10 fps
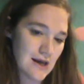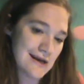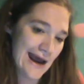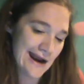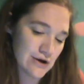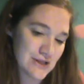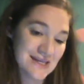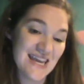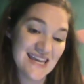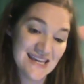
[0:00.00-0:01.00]
and
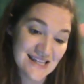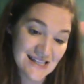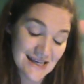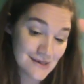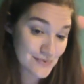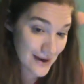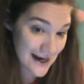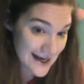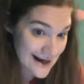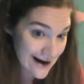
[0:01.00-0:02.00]
Ireland, England,
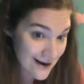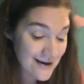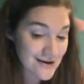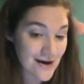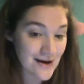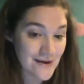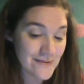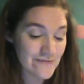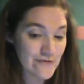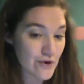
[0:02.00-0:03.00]
right? Our
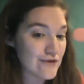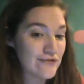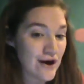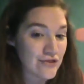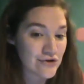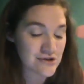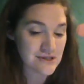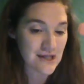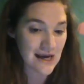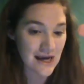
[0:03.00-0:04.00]
forefathers
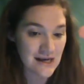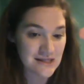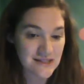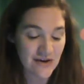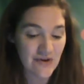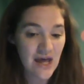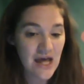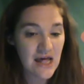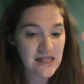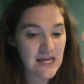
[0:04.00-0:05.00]
and that kind of stuff.
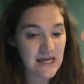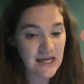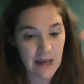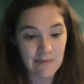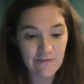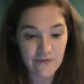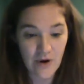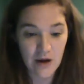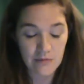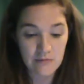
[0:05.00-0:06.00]
They came
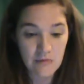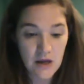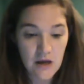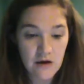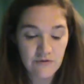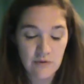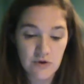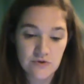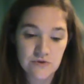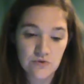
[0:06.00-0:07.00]
from
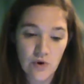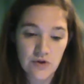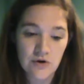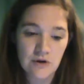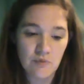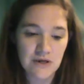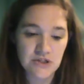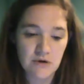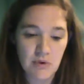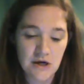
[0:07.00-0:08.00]
those northern and
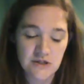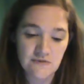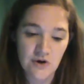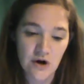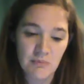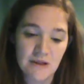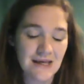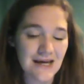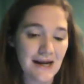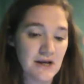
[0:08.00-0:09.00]
western parts of Europe, and
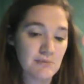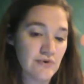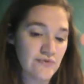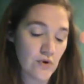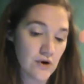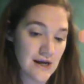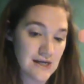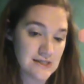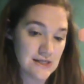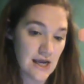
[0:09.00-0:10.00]
they got here before
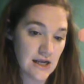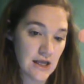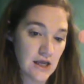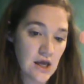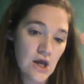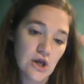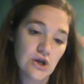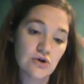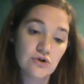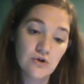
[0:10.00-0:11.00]
1880.
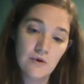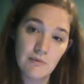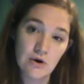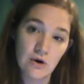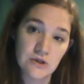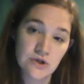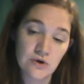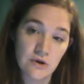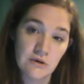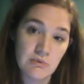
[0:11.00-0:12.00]
Your new immigrants are
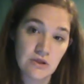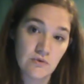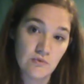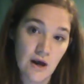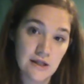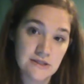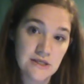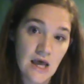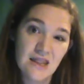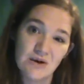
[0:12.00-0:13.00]
going to be the ones
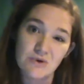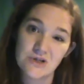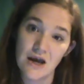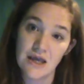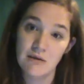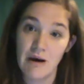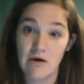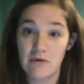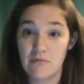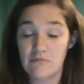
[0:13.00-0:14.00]
that we're talking
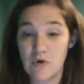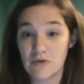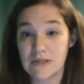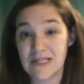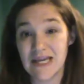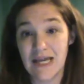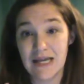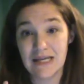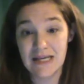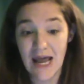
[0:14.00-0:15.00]
about mostly
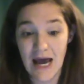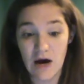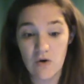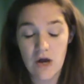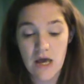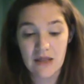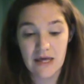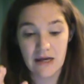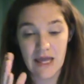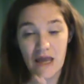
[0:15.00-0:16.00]
now,
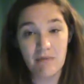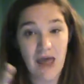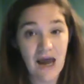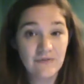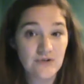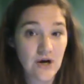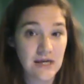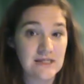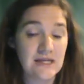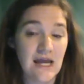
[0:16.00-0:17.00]
that came after
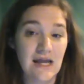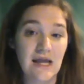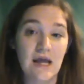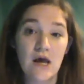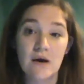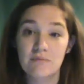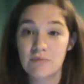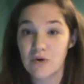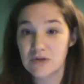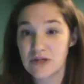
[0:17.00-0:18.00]
1880,
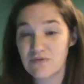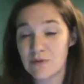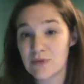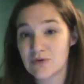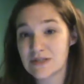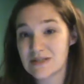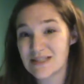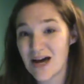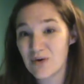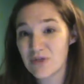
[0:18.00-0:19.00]
mostly from those
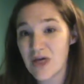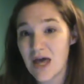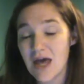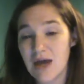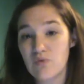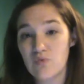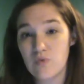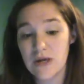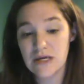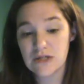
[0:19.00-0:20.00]
south and
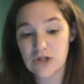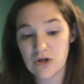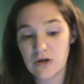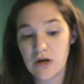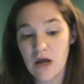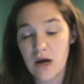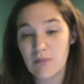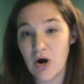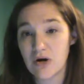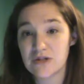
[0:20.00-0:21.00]
eastern
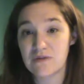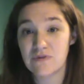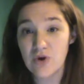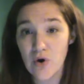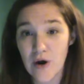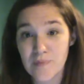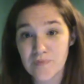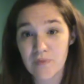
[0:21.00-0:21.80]
parts of Europe,